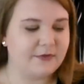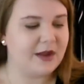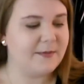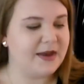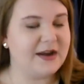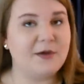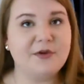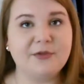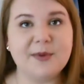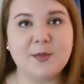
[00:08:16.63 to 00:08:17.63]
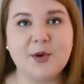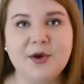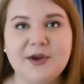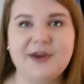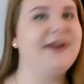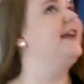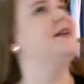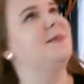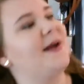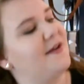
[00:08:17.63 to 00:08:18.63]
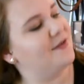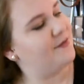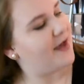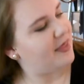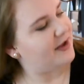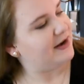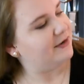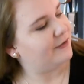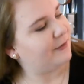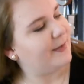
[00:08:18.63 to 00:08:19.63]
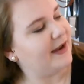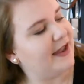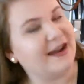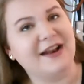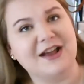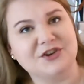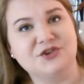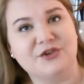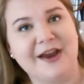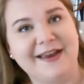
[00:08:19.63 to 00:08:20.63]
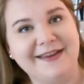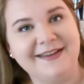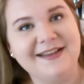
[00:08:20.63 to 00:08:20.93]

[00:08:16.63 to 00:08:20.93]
I mean, I was a bit worried about the fact that it looks a bit like an ashtray,